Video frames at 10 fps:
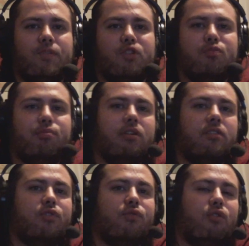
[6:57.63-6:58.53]

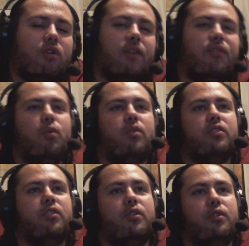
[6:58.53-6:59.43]
Spoilers for if you want to
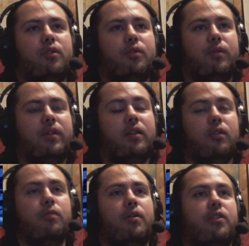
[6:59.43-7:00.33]
know who the
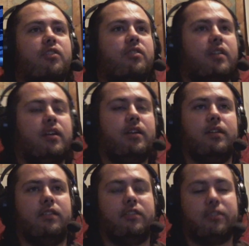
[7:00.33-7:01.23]
new person
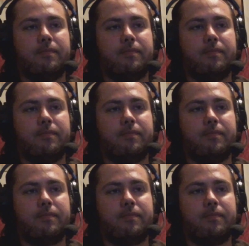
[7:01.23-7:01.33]
is.